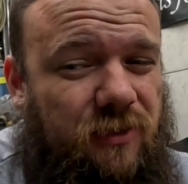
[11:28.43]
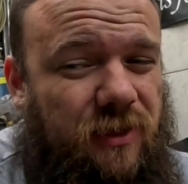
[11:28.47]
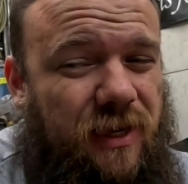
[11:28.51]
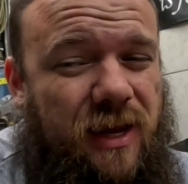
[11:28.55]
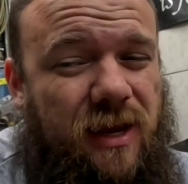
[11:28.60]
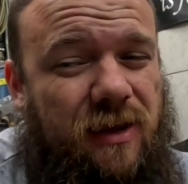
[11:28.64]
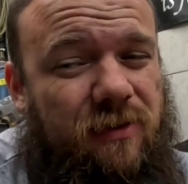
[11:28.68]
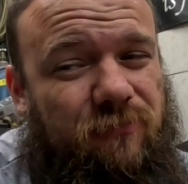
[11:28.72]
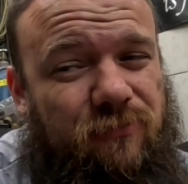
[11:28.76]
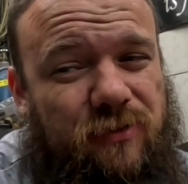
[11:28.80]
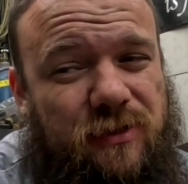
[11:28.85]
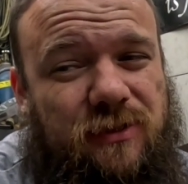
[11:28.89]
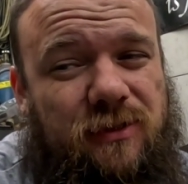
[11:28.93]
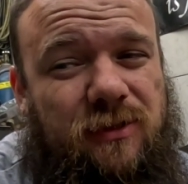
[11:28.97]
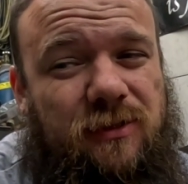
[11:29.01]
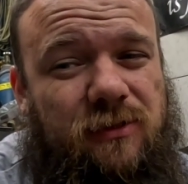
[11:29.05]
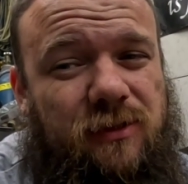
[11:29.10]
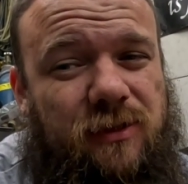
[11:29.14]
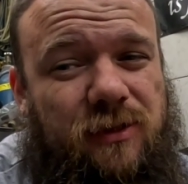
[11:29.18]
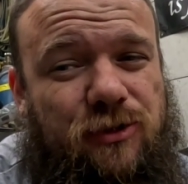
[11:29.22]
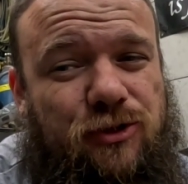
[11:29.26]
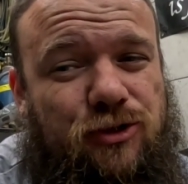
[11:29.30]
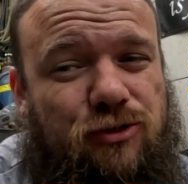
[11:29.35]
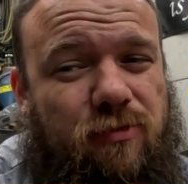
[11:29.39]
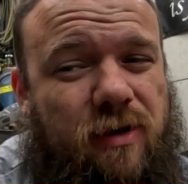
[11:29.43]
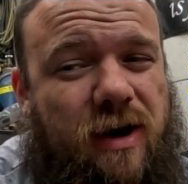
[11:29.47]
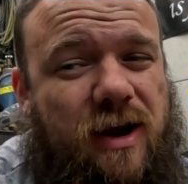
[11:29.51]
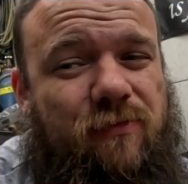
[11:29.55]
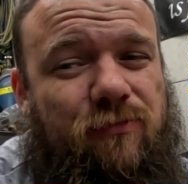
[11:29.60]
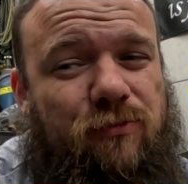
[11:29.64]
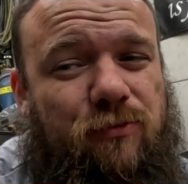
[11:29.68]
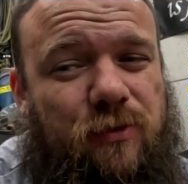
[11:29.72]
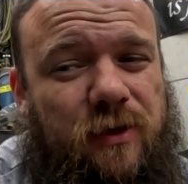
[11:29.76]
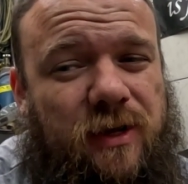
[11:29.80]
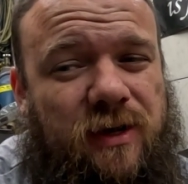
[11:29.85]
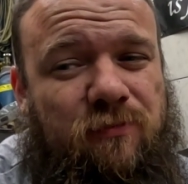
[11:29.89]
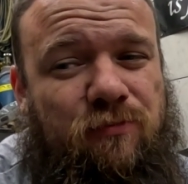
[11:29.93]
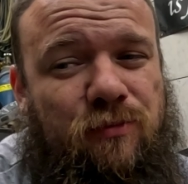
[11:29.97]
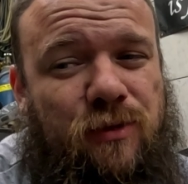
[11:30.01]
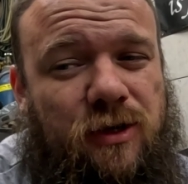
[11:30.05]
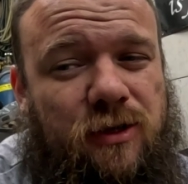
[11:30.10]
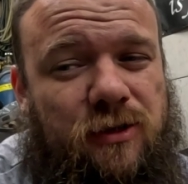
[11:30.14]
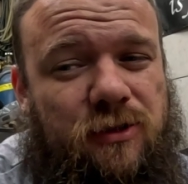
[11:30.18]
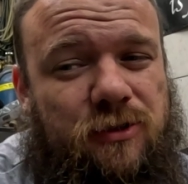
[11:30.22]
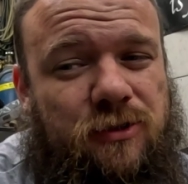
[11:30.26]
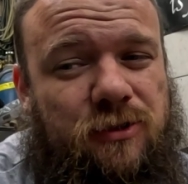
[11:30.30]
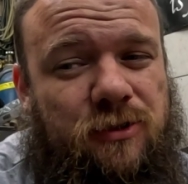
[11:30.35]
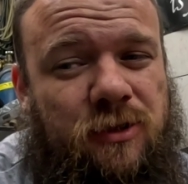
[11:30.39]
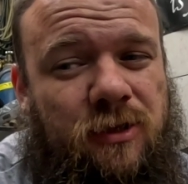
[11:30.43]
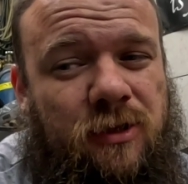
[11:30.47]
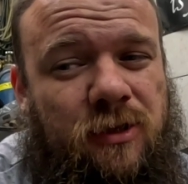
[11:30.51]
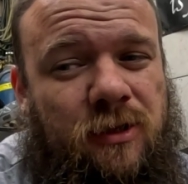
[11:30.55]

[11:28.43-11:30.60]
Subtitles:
can't physically travel that much